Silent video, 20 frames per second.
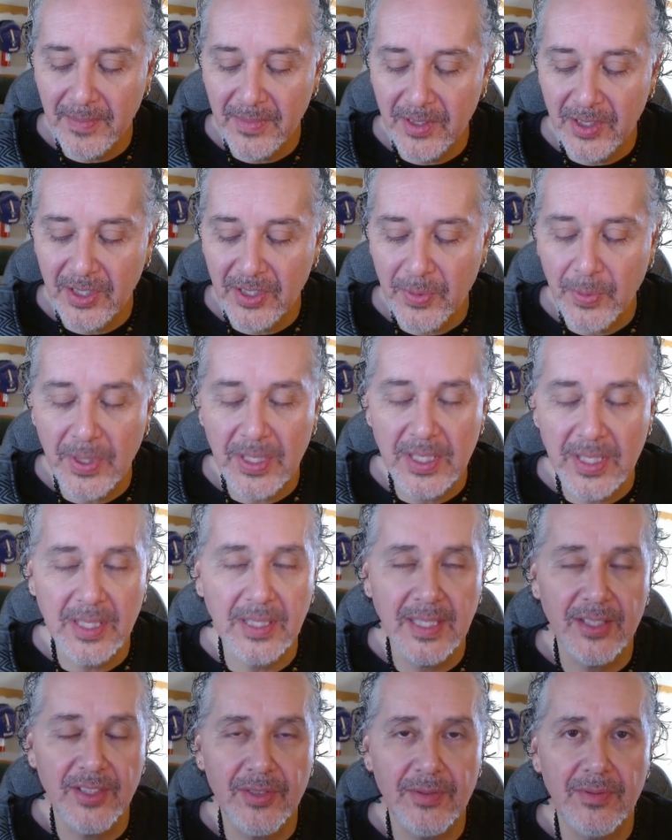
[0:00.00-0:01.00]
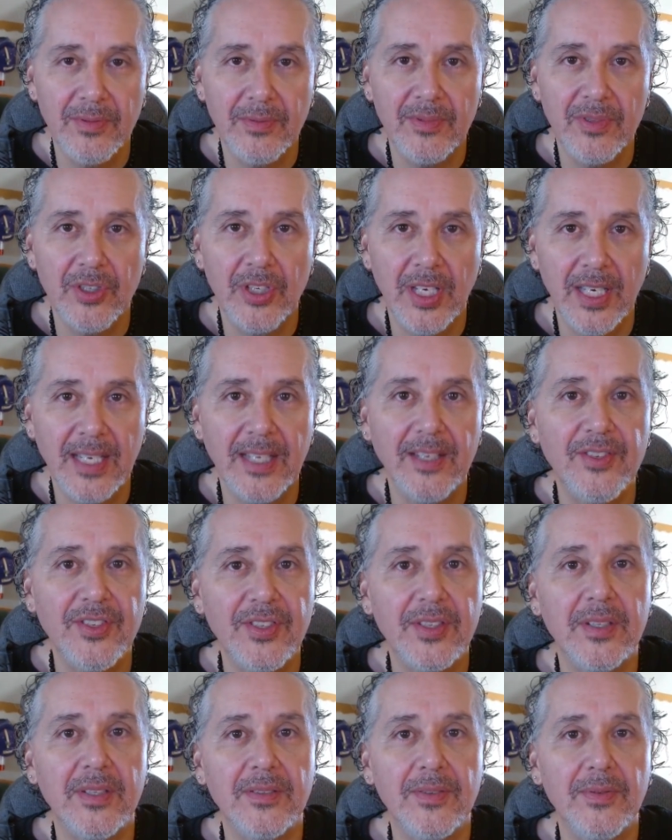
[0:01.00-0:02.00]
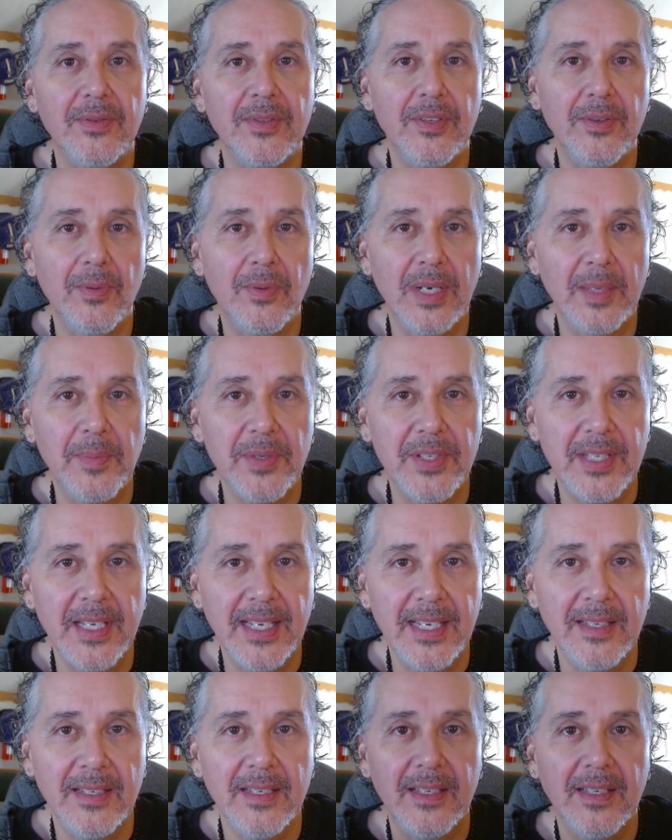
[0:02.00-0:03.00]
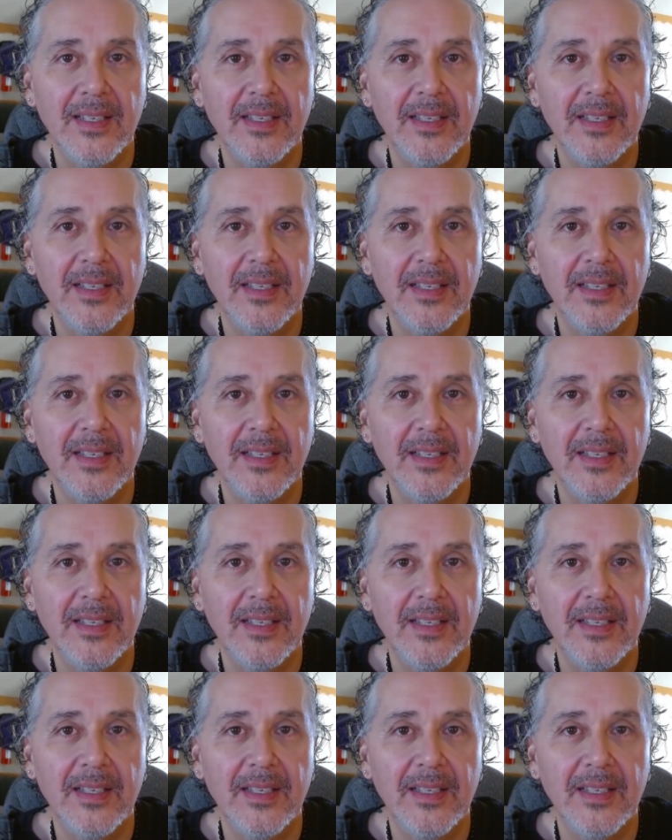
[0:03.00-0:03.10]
just recently changed to a new website,